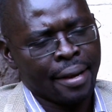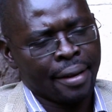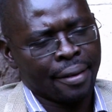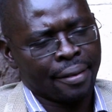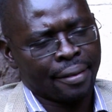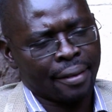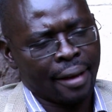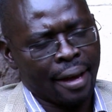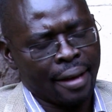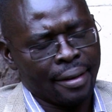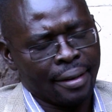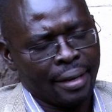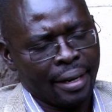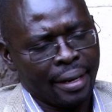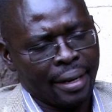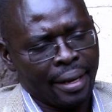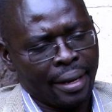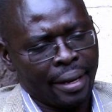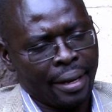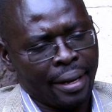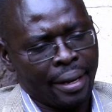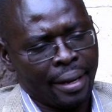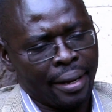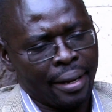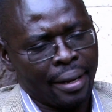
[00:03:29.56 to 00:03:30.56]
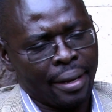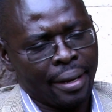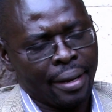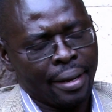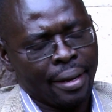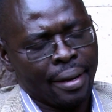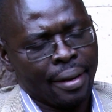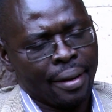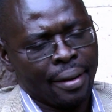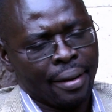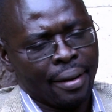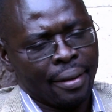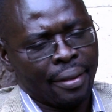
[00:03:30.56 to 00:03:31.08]
Thirdly,
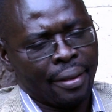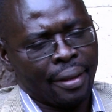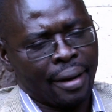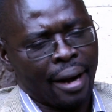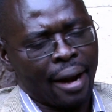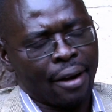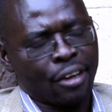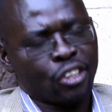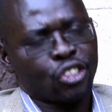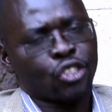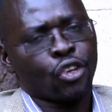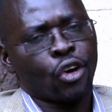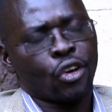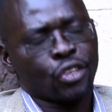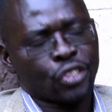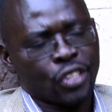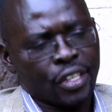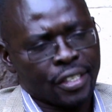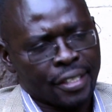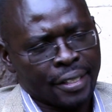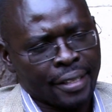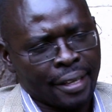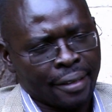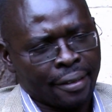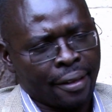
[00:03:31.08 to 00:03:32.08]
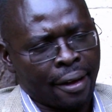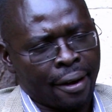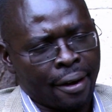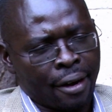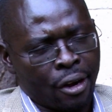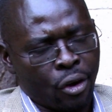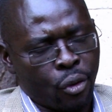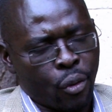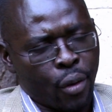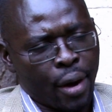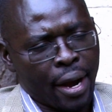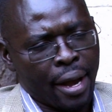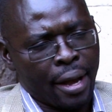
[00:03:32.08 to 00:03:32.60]
there are resources that are
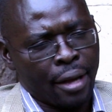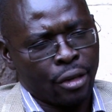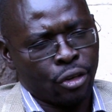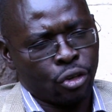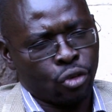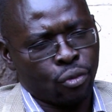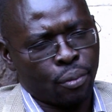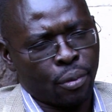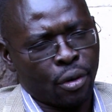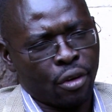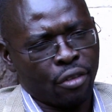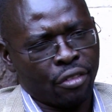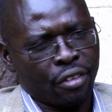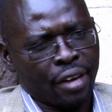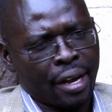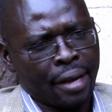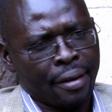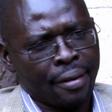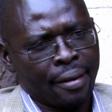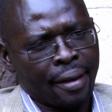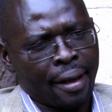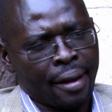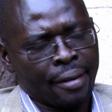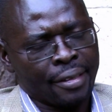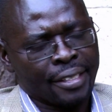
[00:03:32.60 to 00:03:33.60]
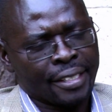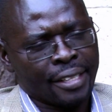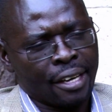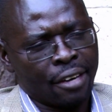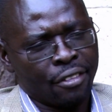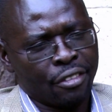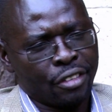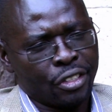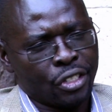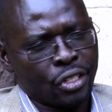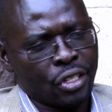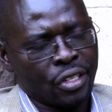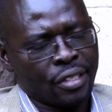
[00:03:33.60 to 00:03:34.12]
required to provide health
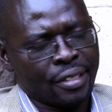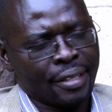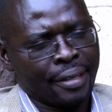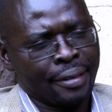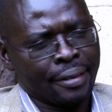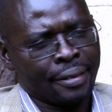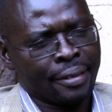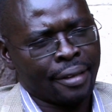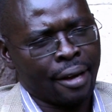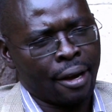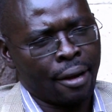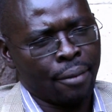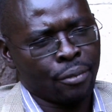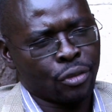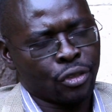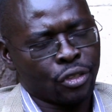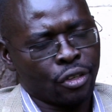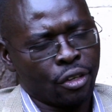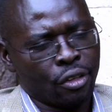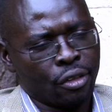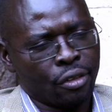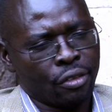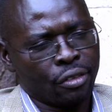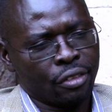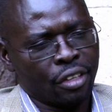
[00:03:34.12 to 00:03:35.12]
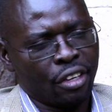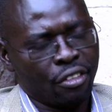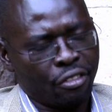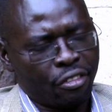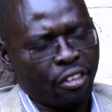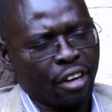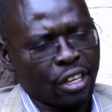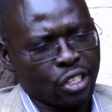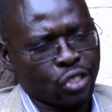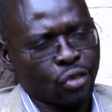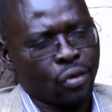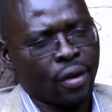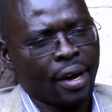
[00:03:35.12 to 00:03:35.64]
services in terms of
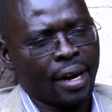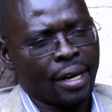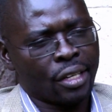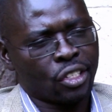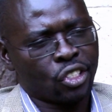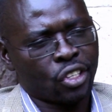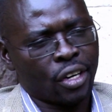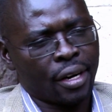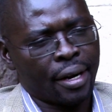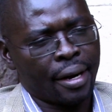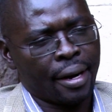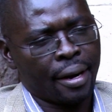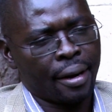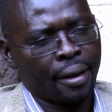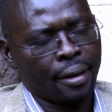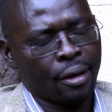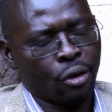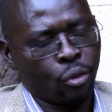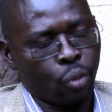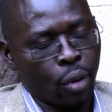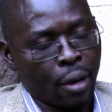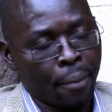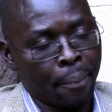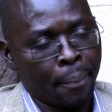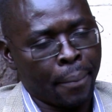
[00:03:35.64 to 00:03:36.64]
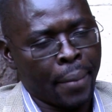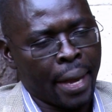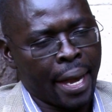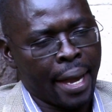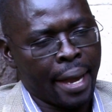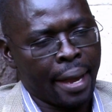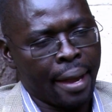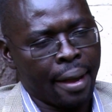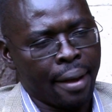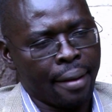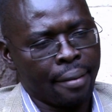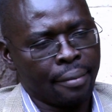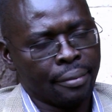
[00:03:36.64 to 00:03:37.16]
infrastructure,
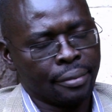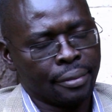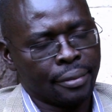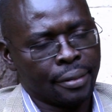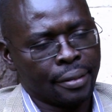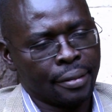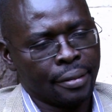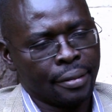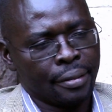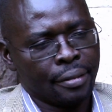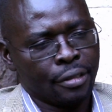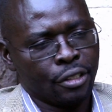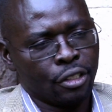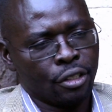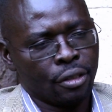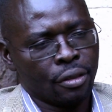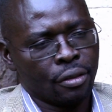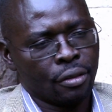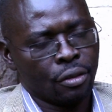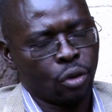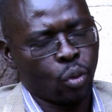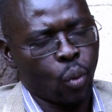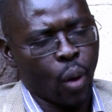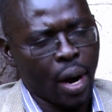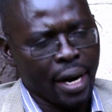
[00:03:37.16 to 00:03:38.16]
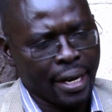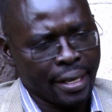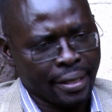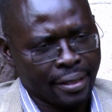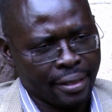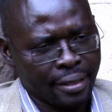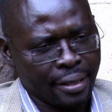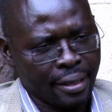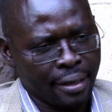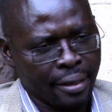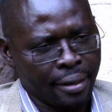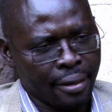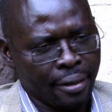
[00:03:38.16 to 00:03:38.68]
equipment,
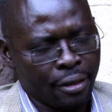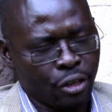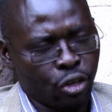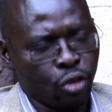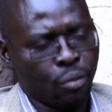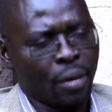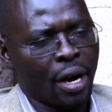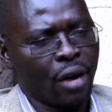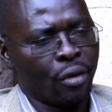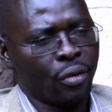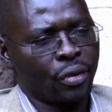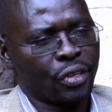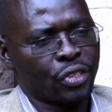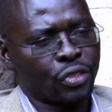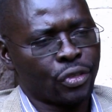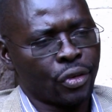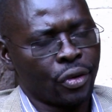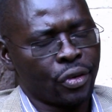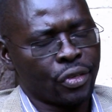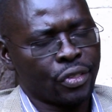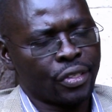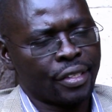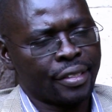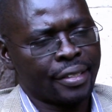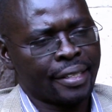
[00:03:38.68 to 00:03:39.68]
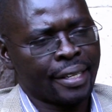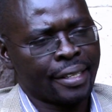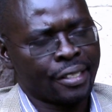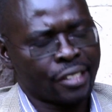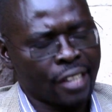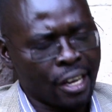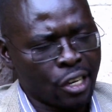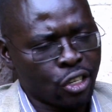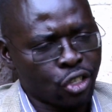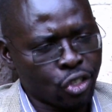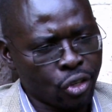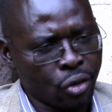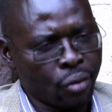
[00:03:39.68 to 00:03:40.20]
quality human resources,
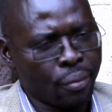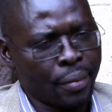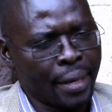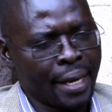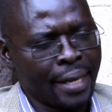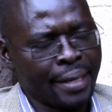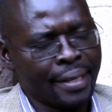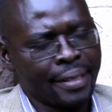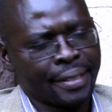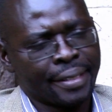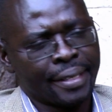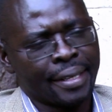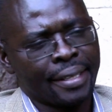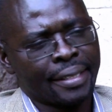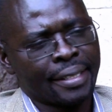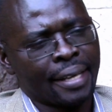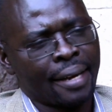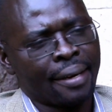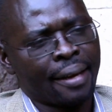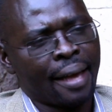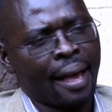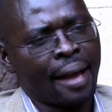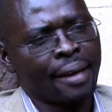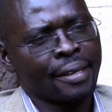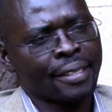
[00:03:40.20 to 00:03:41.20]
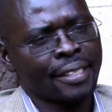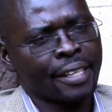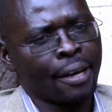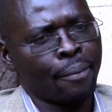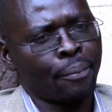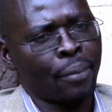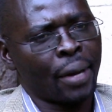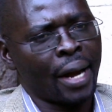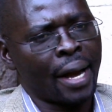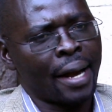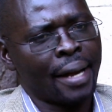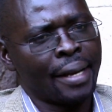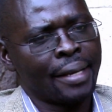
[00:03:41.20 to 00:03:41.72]
essential medicines and health
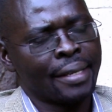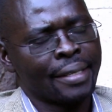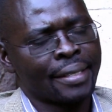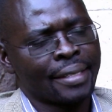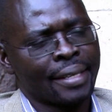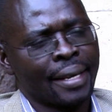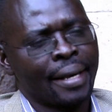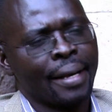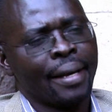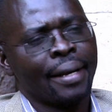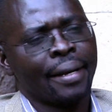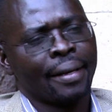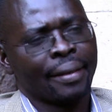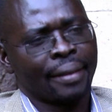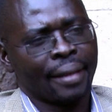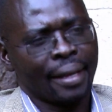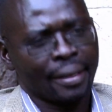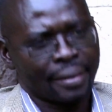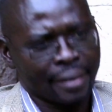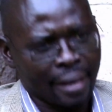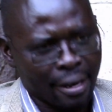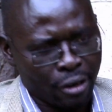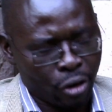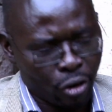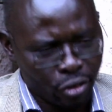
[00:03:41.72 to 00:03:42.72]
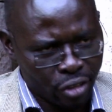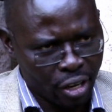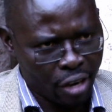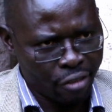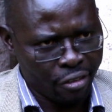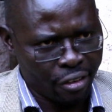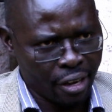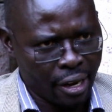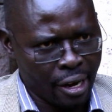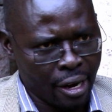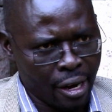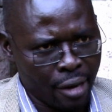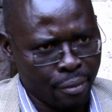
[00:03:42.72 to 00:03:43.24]
supplies that are not
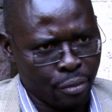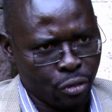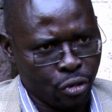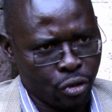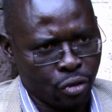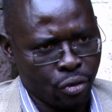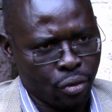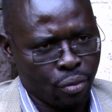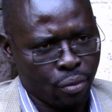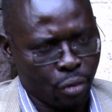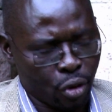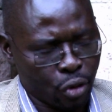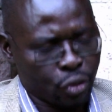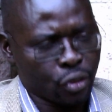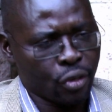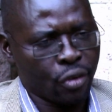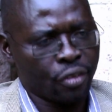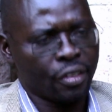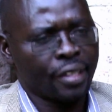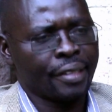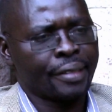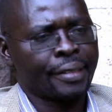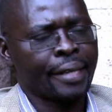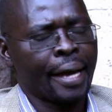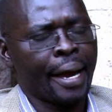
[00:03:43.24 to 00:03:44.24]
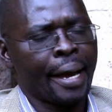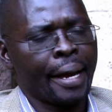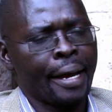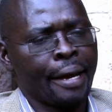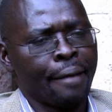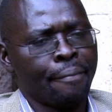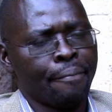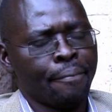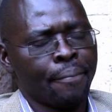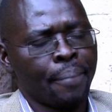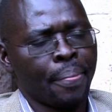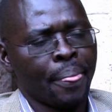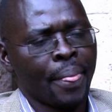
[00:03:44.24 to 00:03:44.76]
available most of the
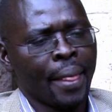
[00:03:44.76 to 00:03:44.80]
time.